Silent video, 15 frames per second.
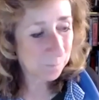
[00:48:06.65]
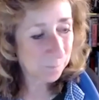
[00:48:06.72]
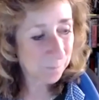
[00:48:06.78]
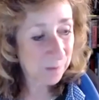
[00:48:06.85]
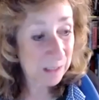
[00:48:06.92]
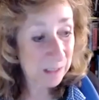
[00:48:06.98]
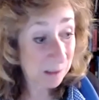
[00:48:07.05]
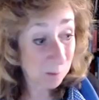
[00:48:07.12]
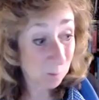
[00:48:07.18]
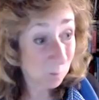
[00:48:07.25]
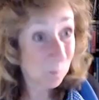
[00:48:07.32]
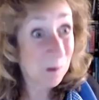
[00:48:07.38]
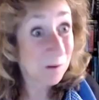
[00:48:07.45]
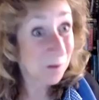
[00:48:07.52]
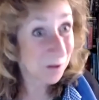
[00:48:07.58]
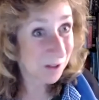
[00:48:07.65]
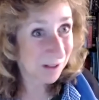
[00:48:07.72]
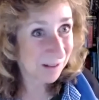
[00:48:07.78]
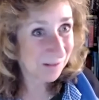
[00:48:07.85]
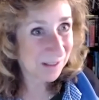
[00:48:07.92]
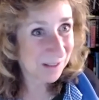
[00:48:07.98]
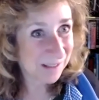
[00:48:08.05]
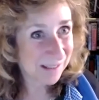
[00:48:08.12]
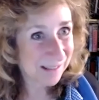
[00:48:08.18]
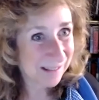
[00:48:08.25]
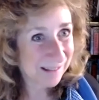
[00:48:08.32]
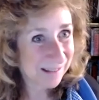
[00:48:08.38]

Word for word: these river dolphins,